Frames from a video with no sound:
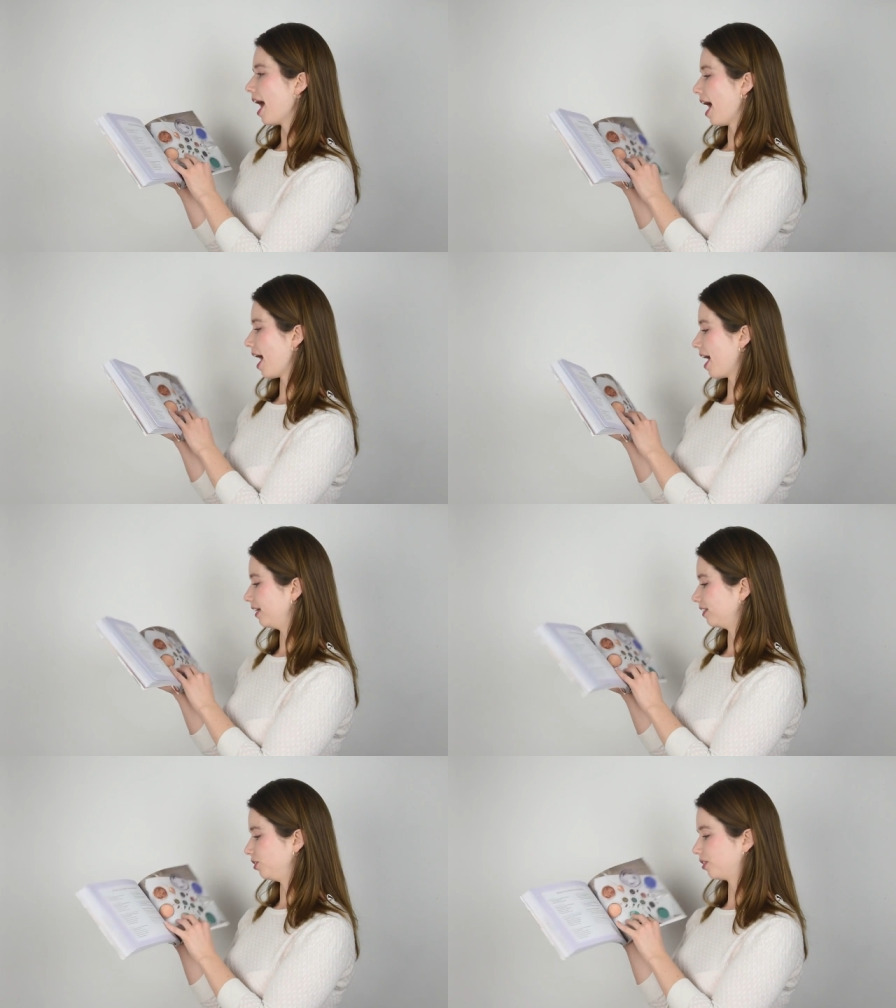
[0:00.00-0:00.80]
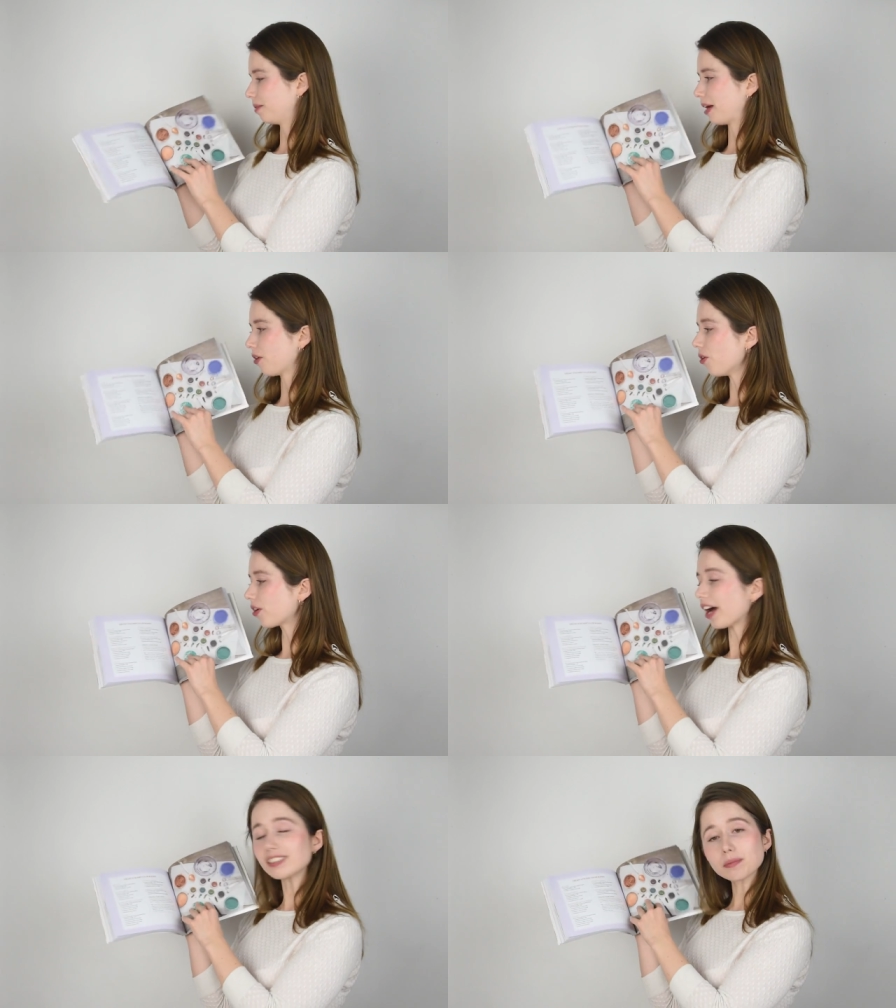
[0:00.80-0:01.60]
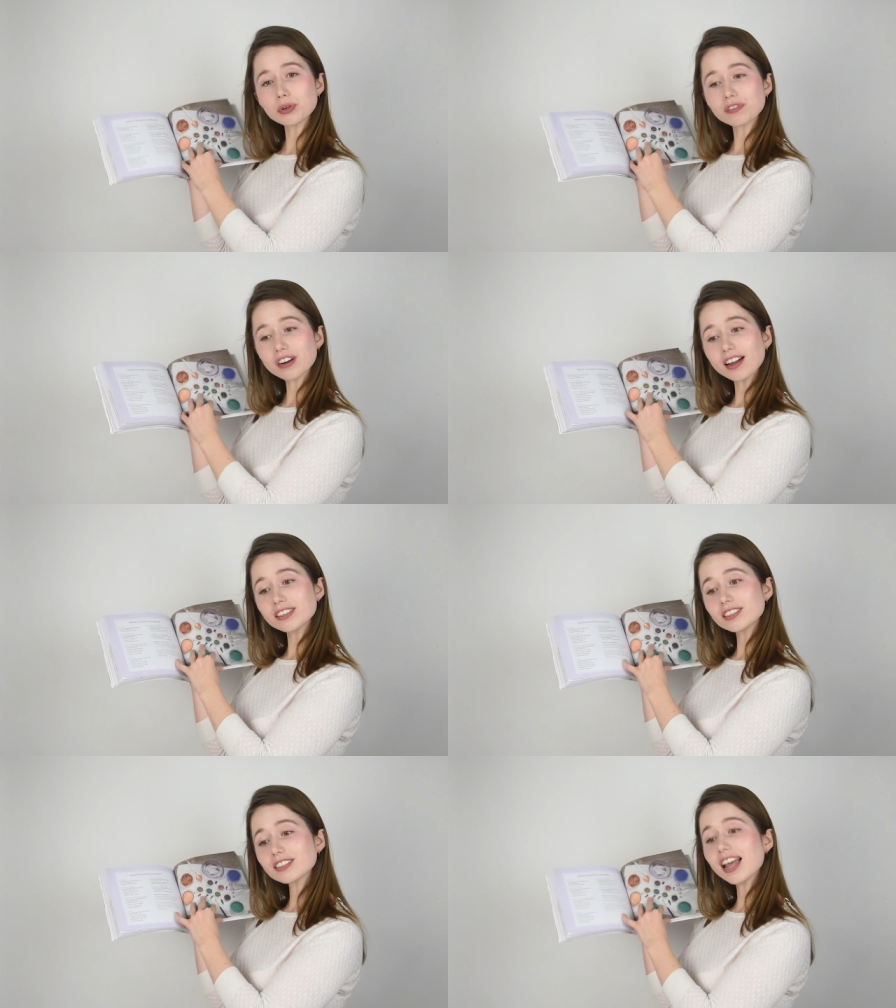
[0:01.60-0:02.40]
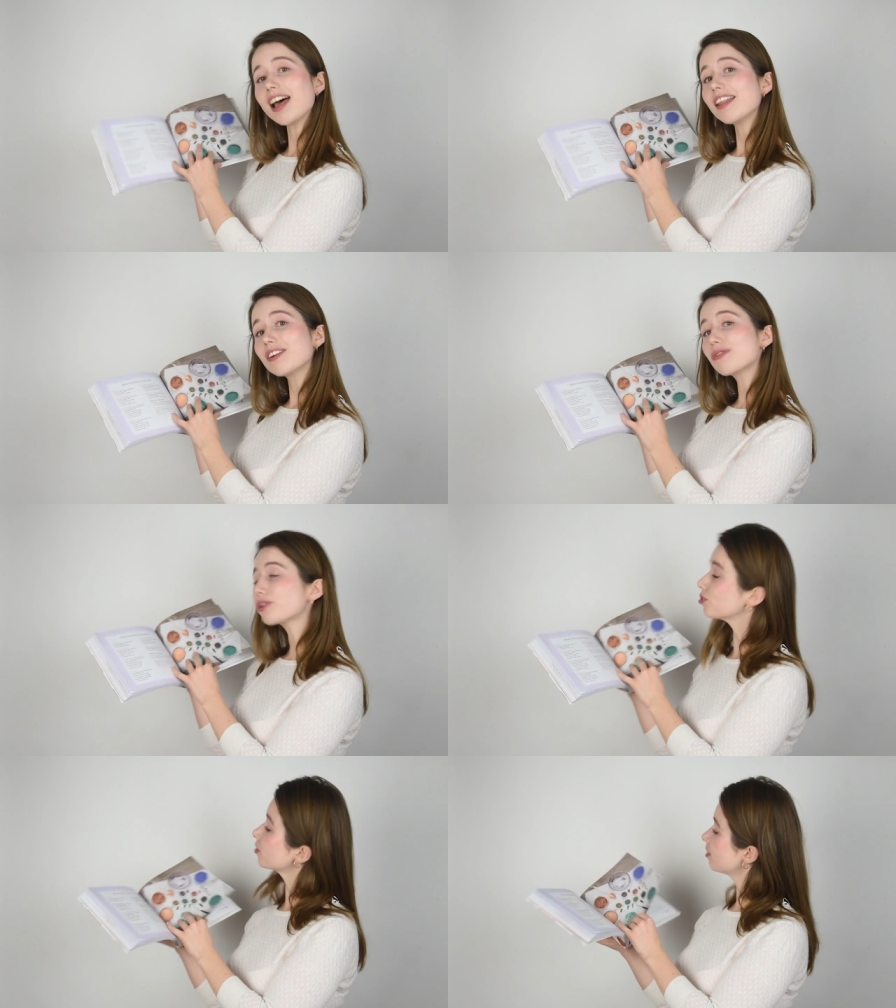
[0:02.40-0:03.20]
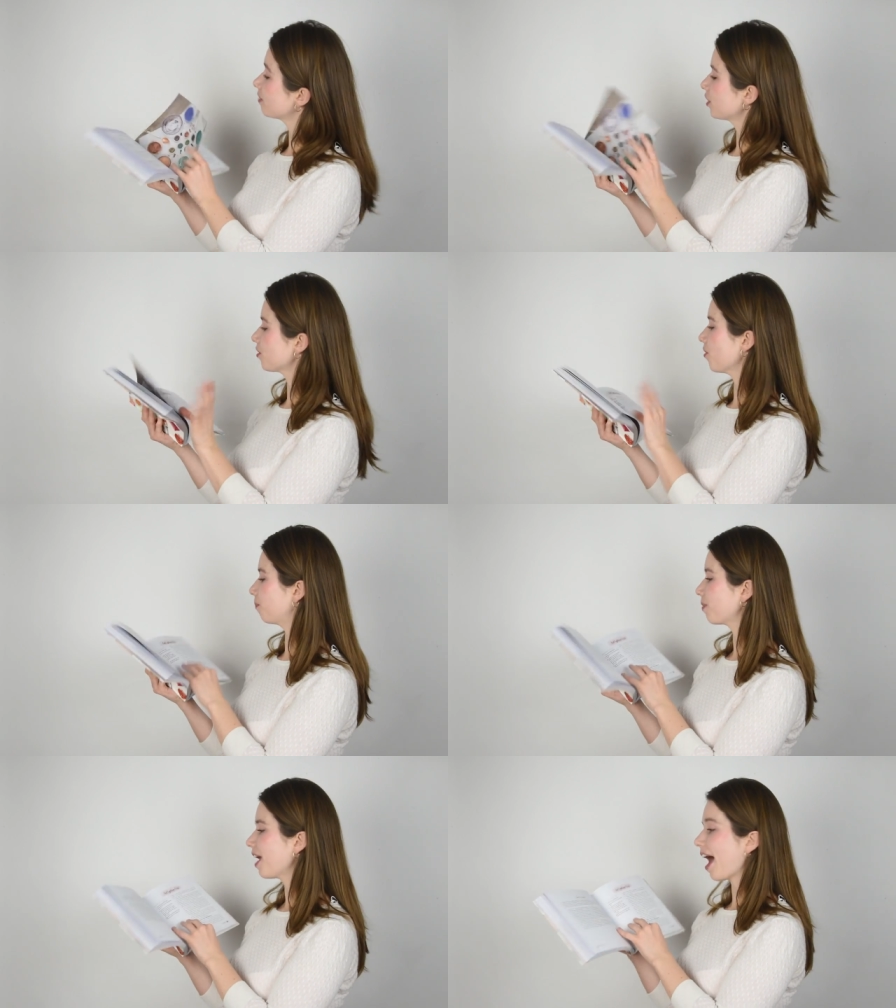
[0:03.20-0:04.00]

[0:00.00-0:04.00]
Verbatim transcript: And you can make all kinds of beautiful colors, and then of course you can invent your own.